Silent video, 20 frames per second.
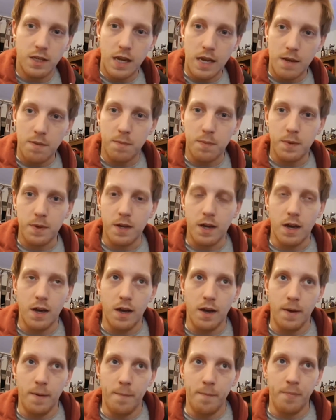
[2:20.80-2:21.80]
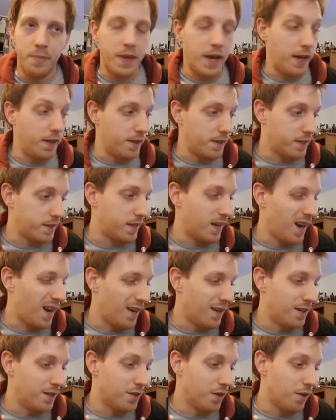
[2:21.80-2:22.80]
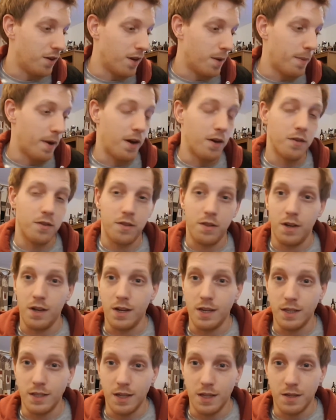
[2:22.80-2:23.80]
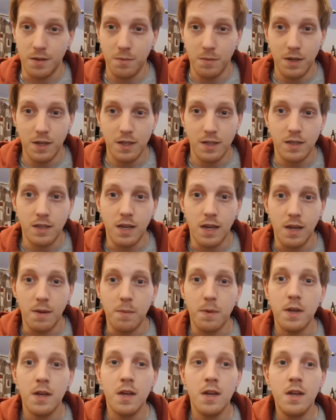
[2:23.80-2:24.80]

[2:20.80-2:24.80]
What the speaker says: deep, and the stand is only about 30 centimeters deep,